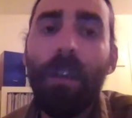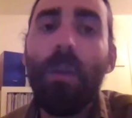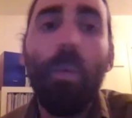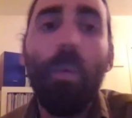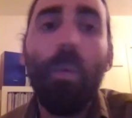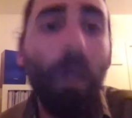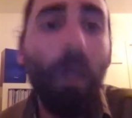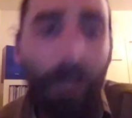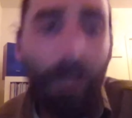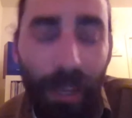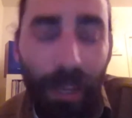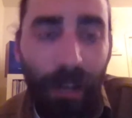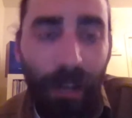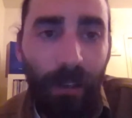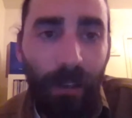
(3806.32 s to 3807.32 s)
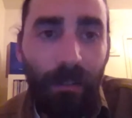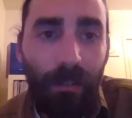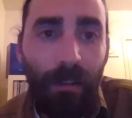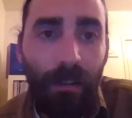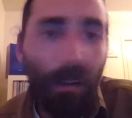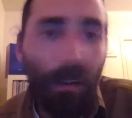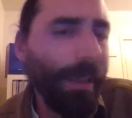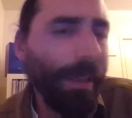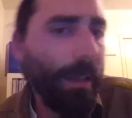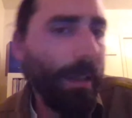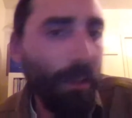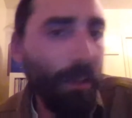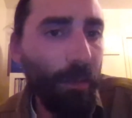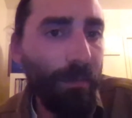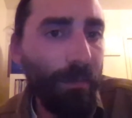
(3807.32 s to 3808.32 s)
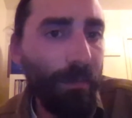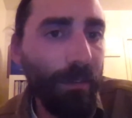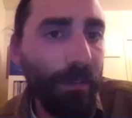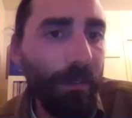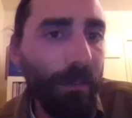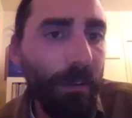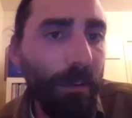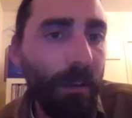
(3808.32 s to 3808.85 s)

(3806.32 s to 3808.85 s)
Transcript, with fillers: what are they eating, are they eating human food